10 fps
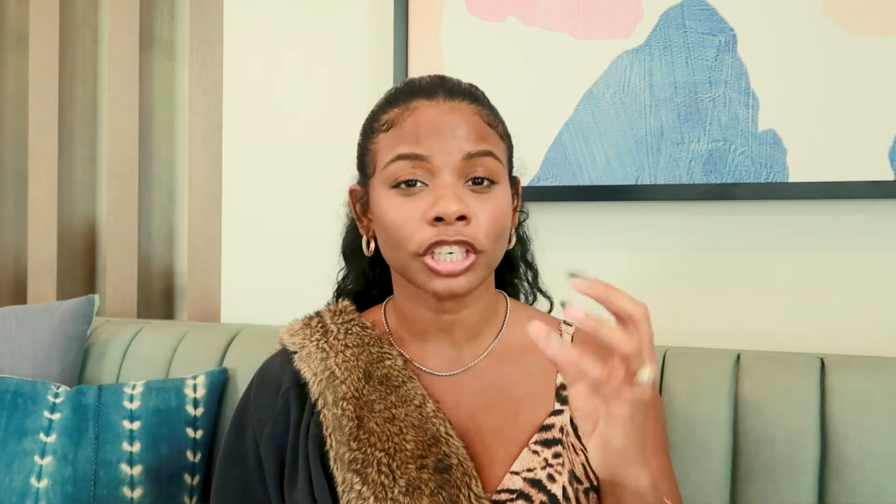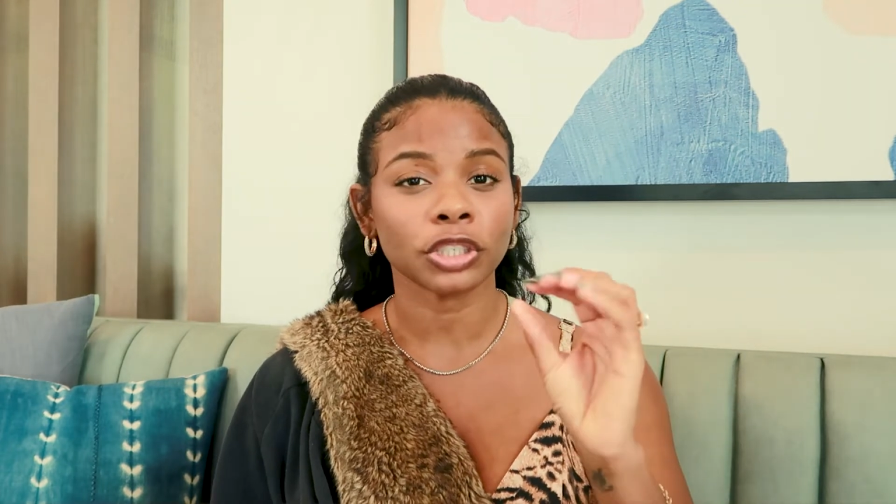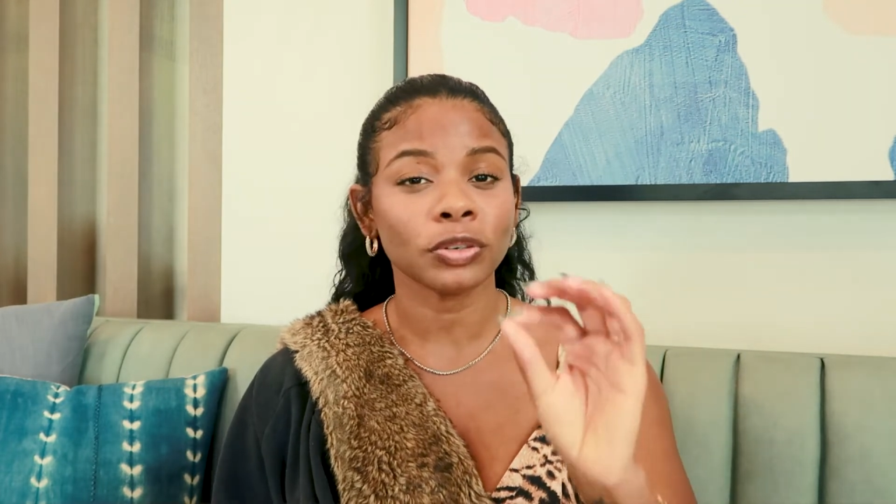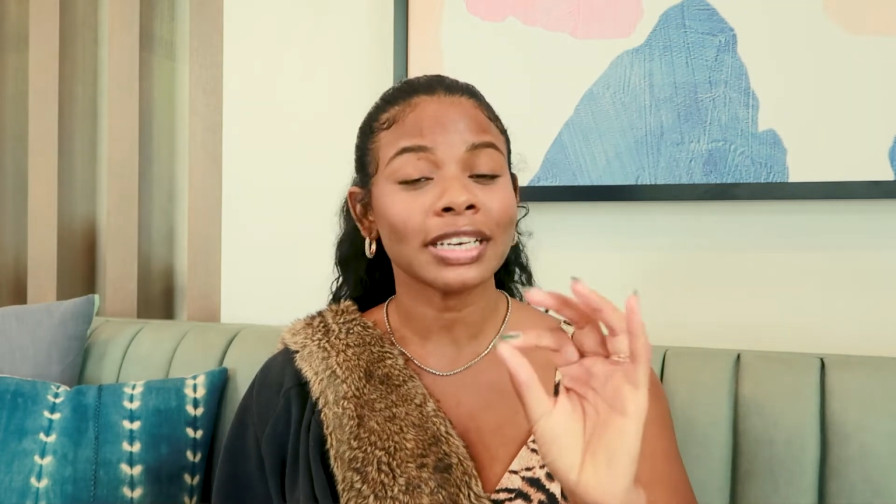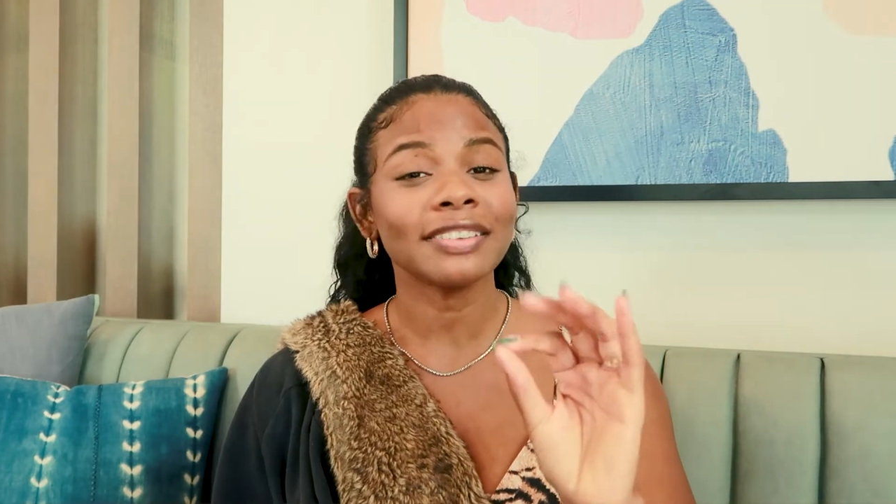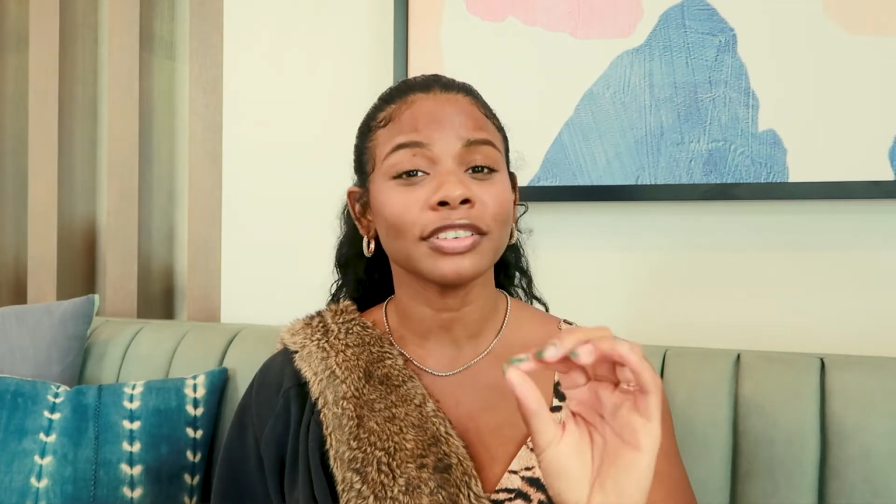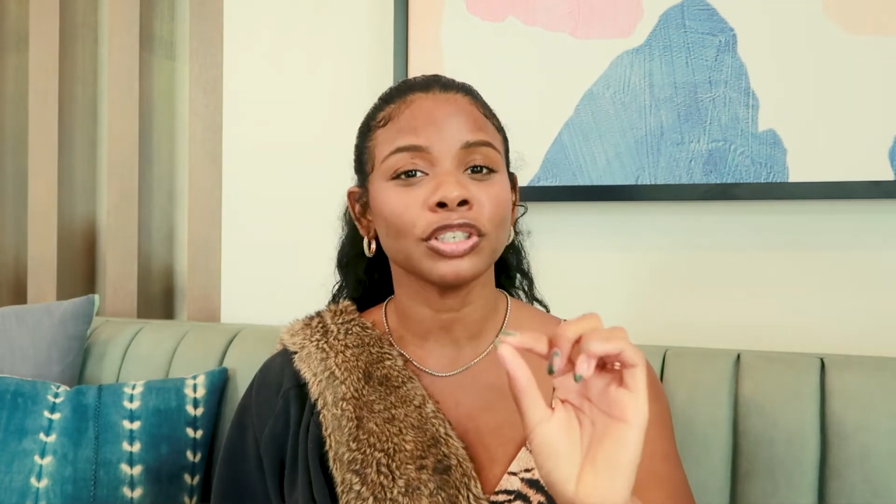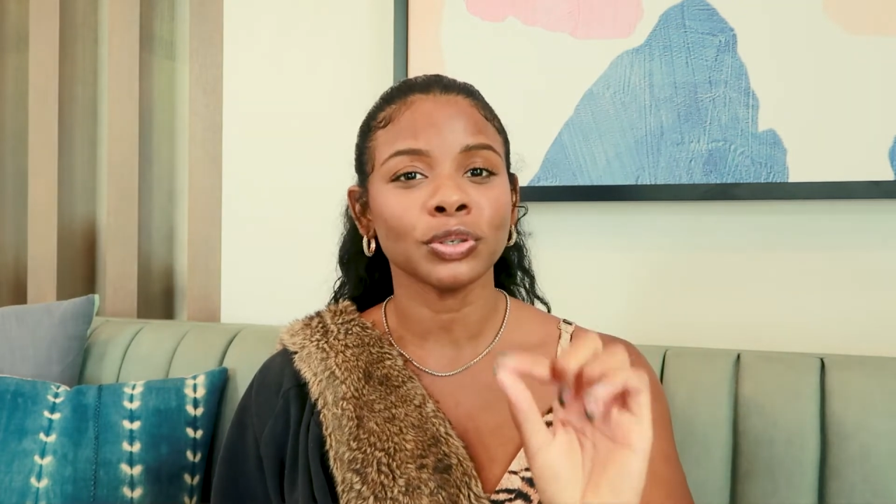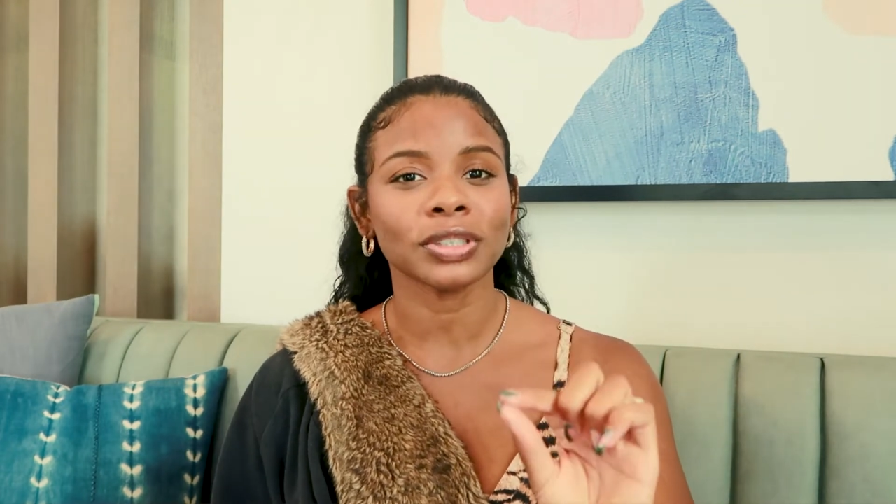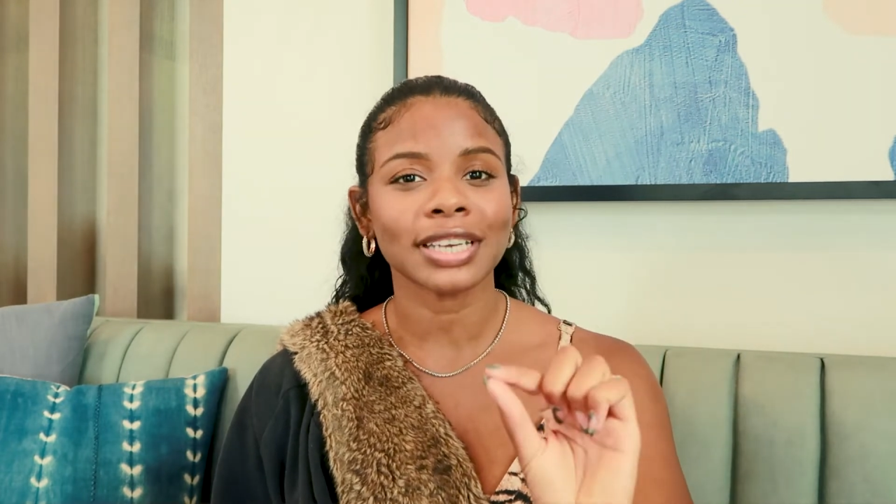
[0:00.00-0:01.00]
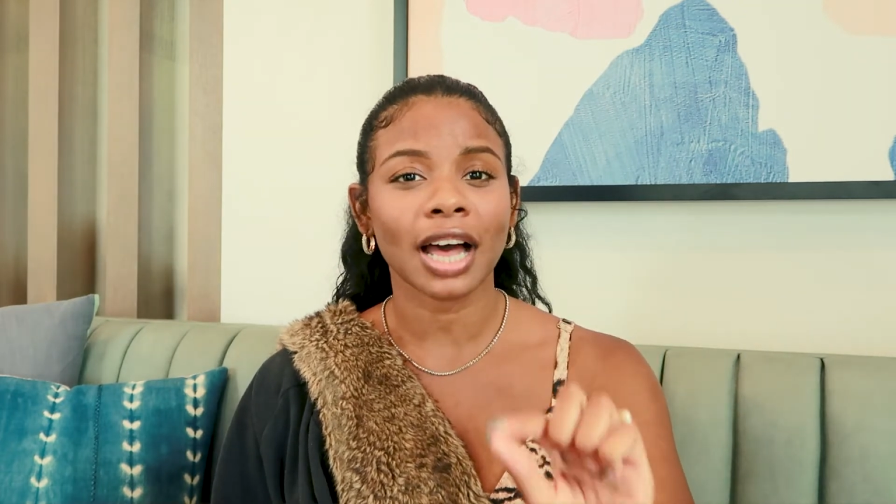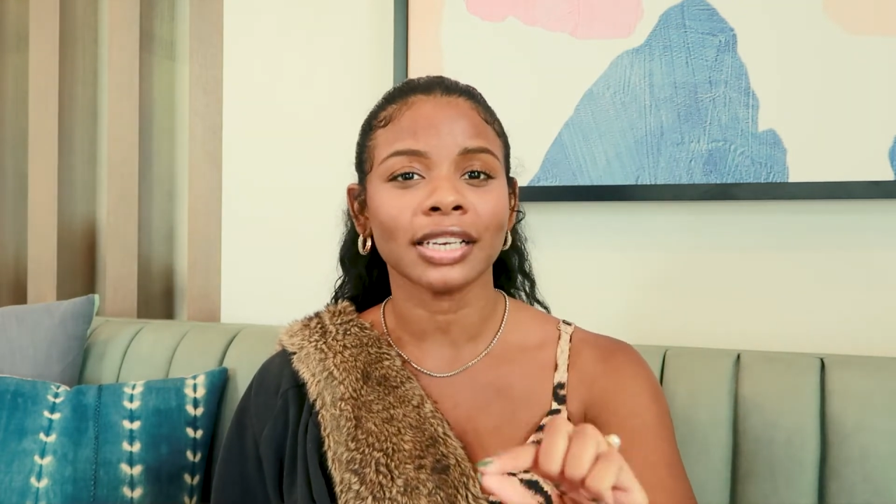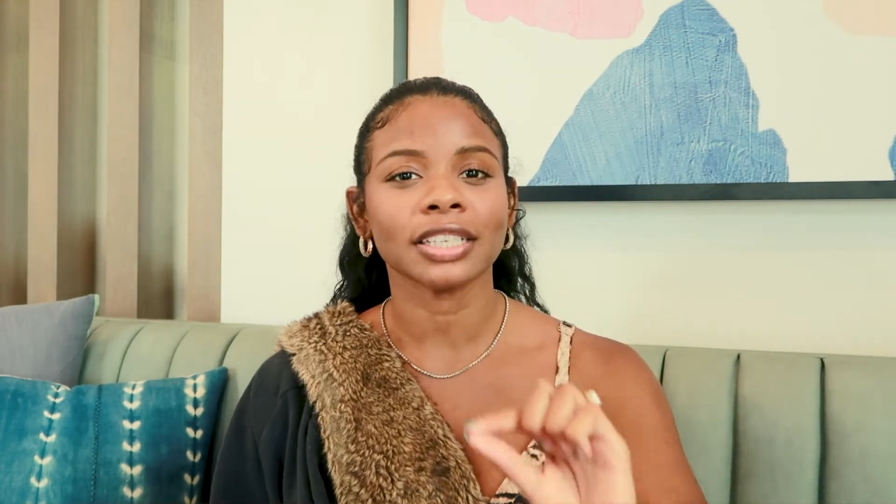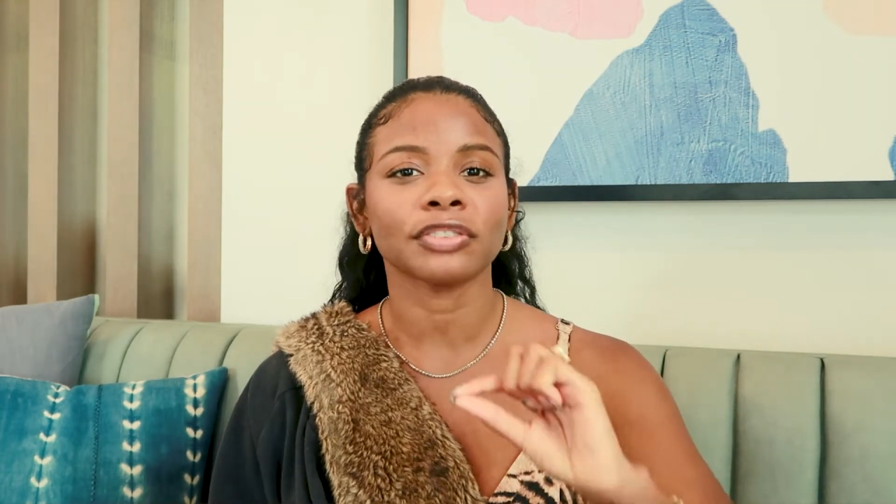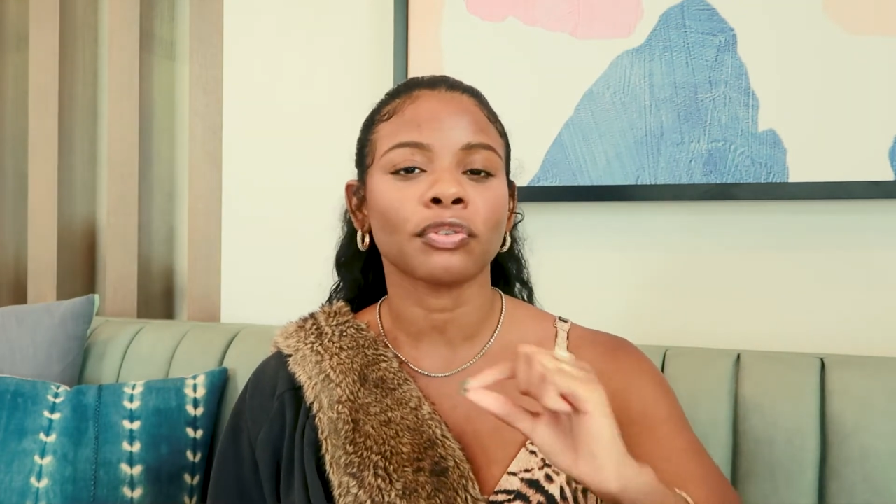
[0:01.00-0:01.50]
You could even use
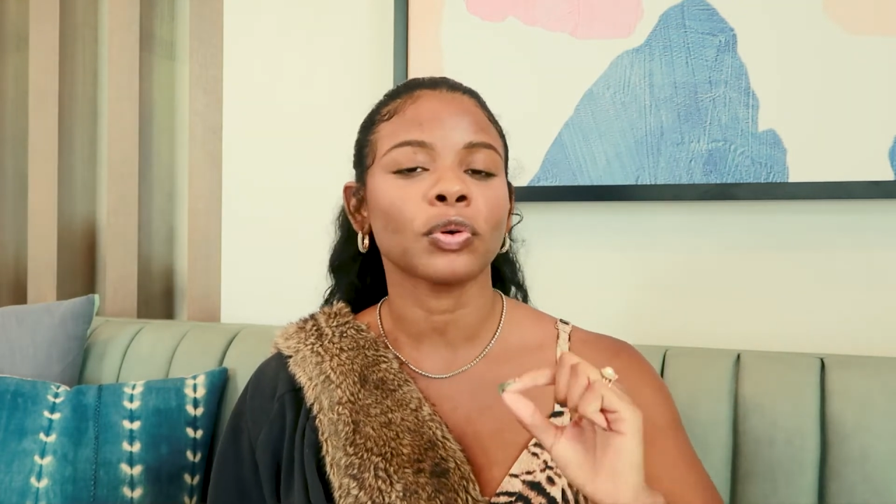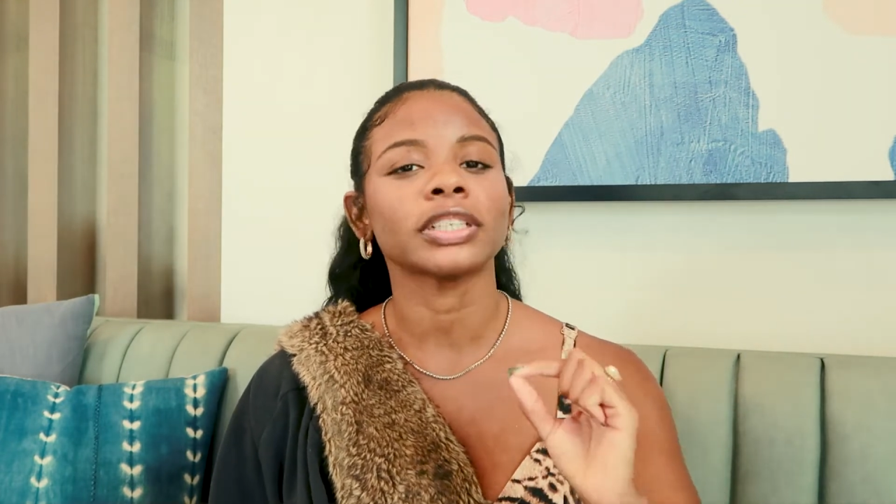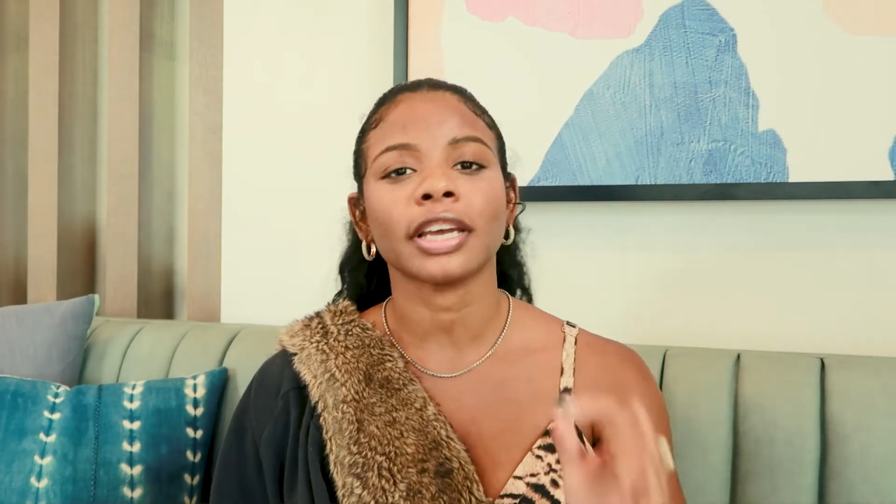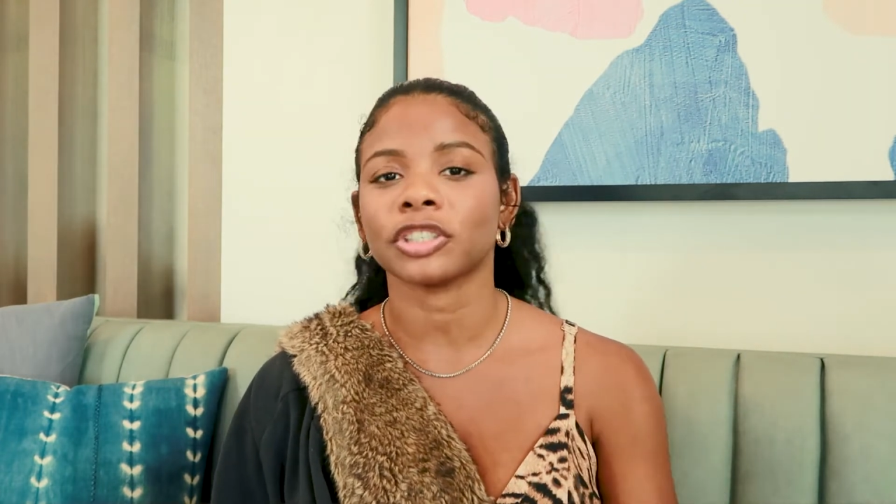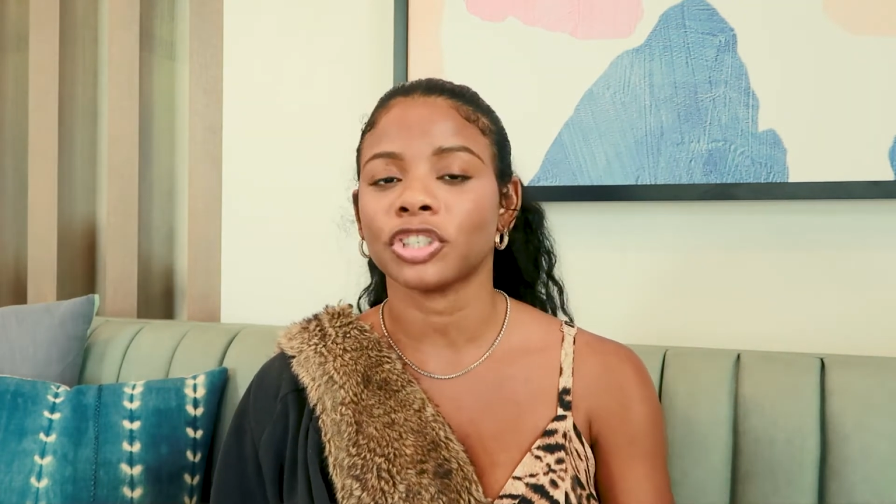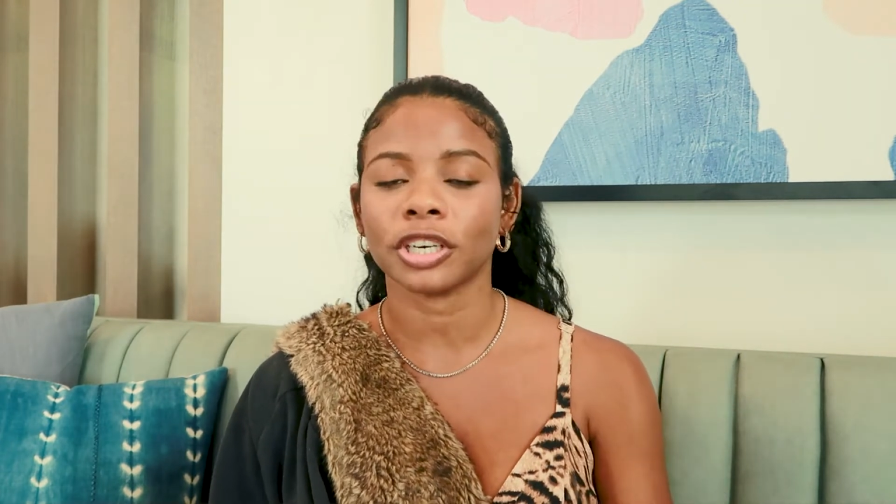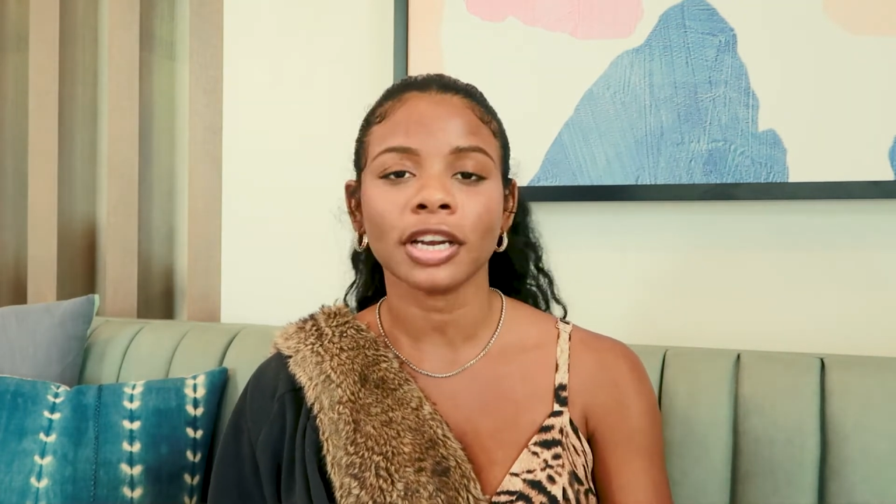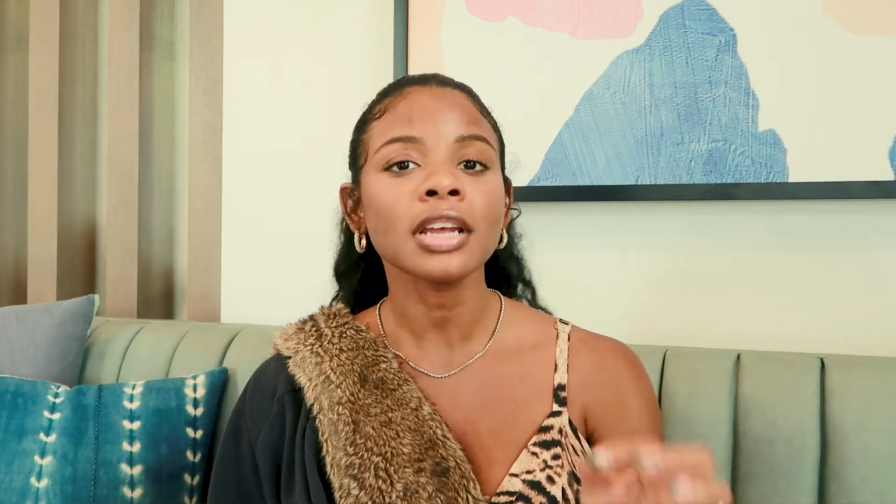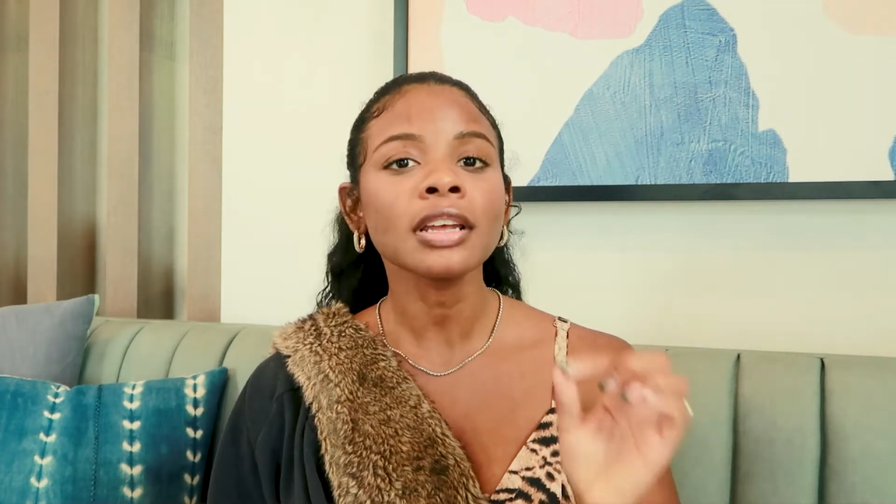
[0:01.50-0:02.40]
dahlias for texture.